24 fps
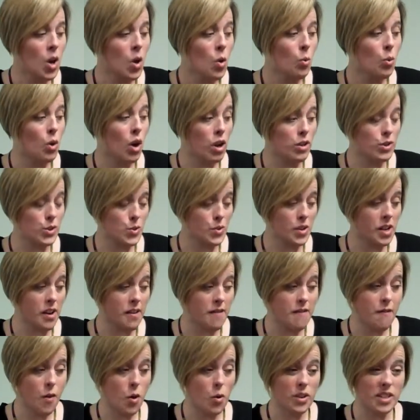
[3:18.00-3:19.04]
We're also going to
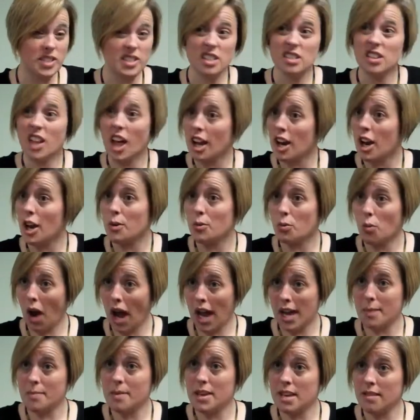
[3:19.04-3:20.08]
focus a lot on
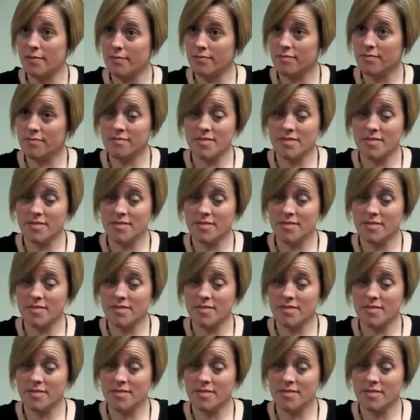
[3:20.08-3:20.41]
rhyming.